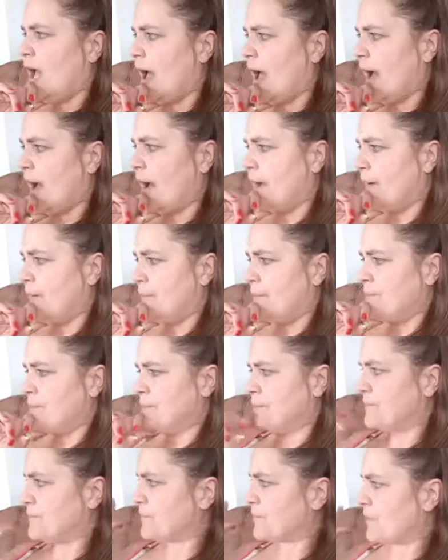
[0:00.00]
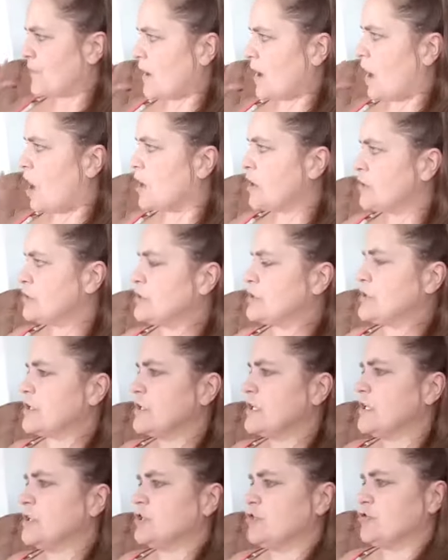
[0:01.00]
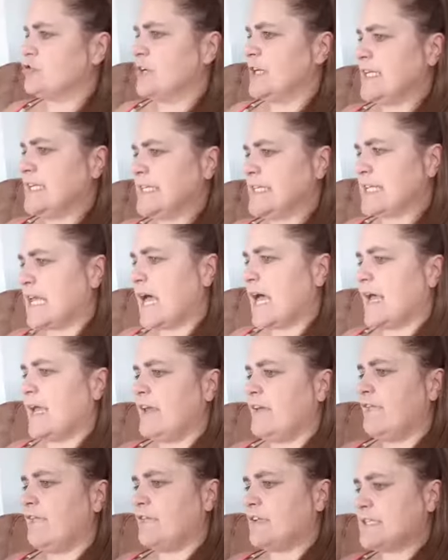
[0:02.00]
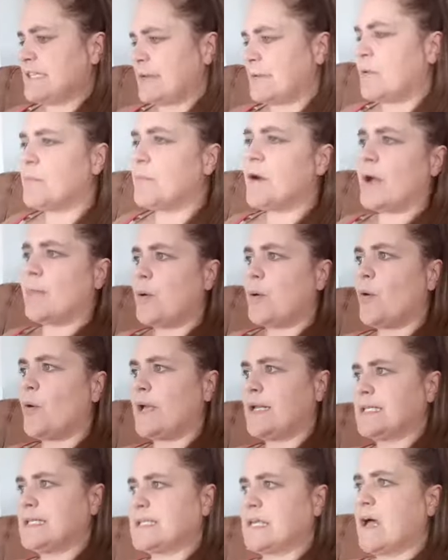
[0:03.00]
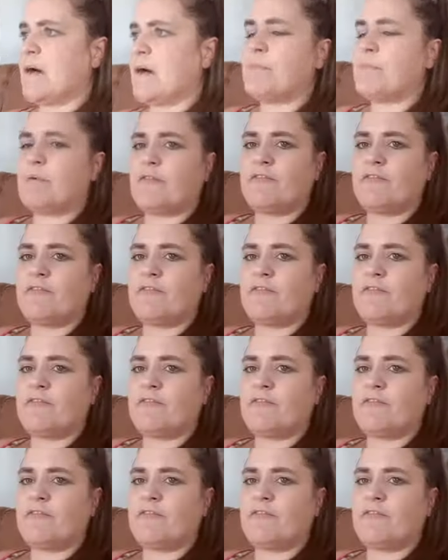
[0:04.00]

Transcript: Um, I used to literally save some of my points up